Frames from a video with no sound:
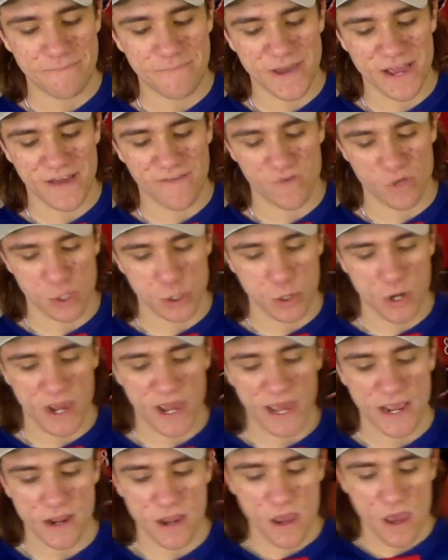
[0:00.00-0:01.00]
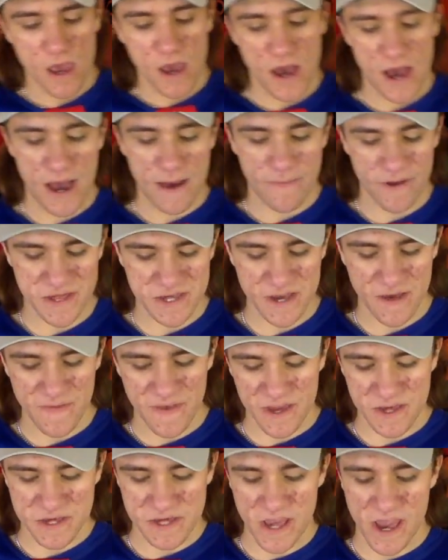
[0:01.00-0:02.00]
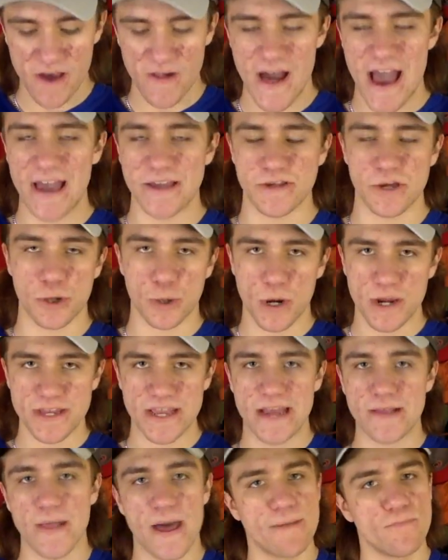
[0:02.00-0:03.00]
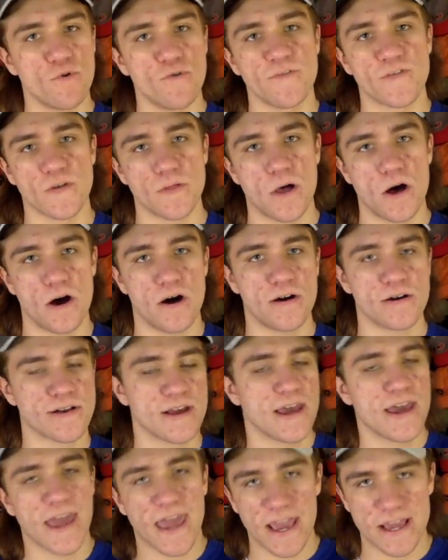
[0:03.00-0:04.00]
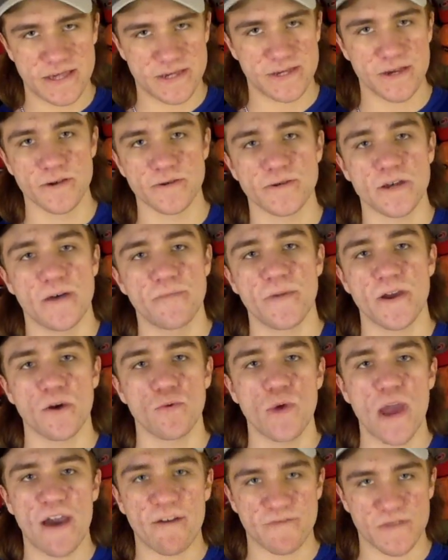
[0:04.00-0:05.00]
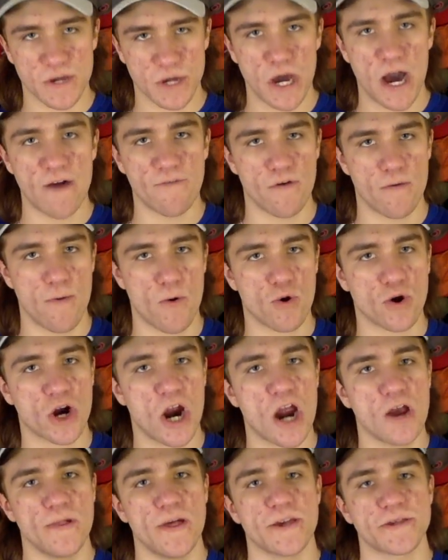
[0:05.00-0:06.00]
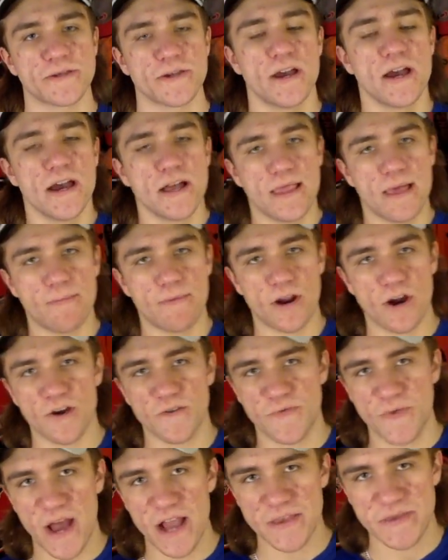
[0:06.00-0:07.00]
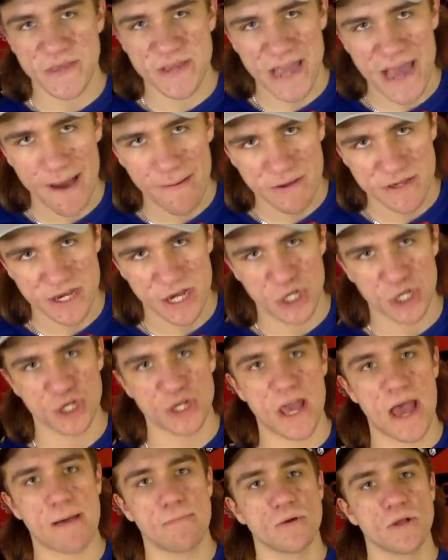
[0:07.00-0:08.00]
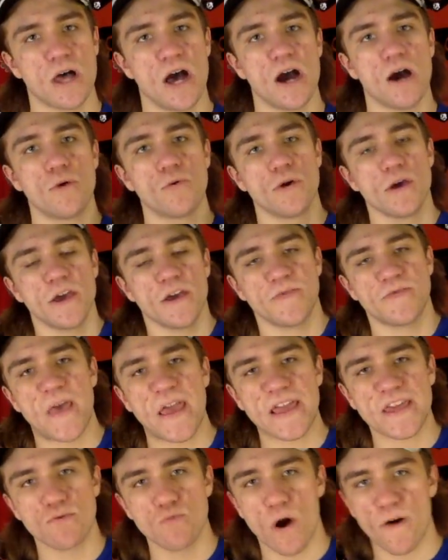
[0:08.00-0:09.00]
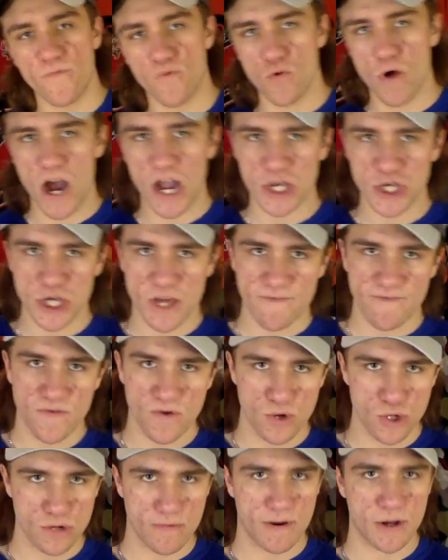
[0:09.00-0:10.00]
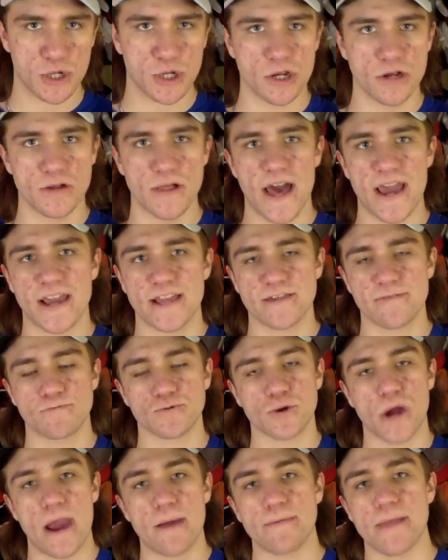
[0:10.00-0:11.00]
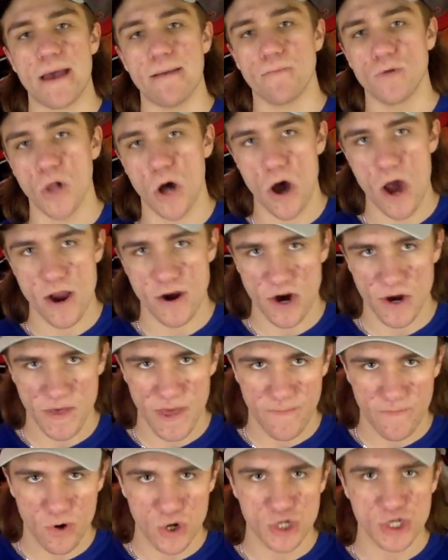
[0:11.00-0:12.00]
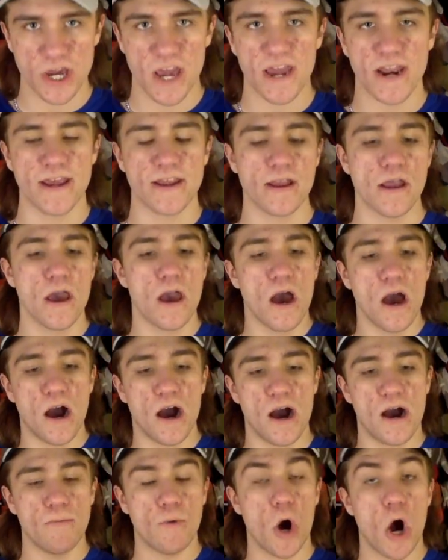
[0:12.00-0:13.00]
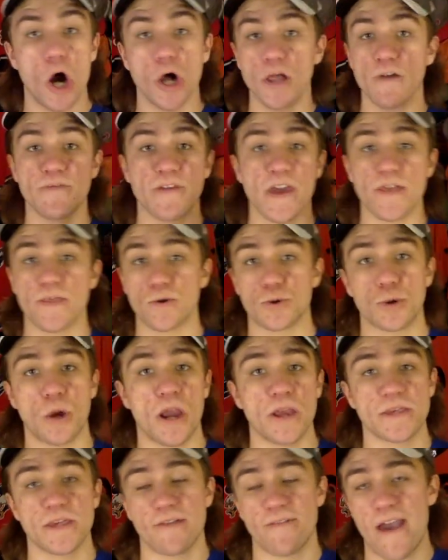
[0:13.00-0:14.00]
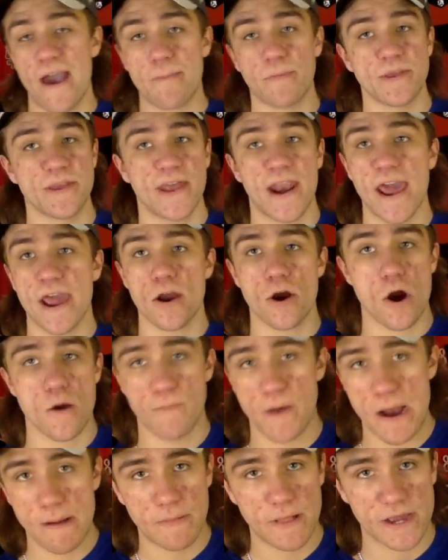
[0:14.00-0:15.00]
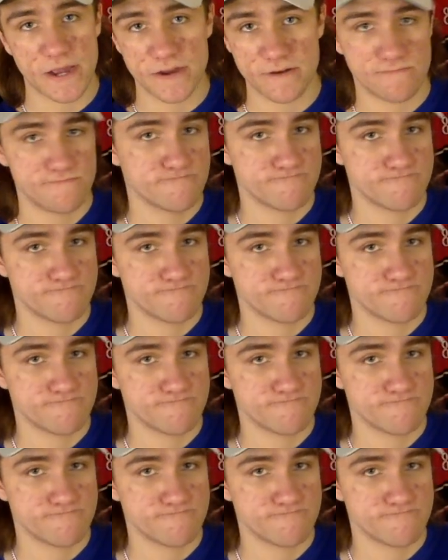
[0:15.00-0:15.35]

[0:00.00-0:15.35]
big of a trade, but something still, as the trade deadline moves along, it's still something we have to cover. But regardless, let me know your thoughts in the comment section down below. Thank you all for watching. If you enjoyed, make sure to like and subscribe down below. I greatly appreciate it. All of the other trades that have happened today are public.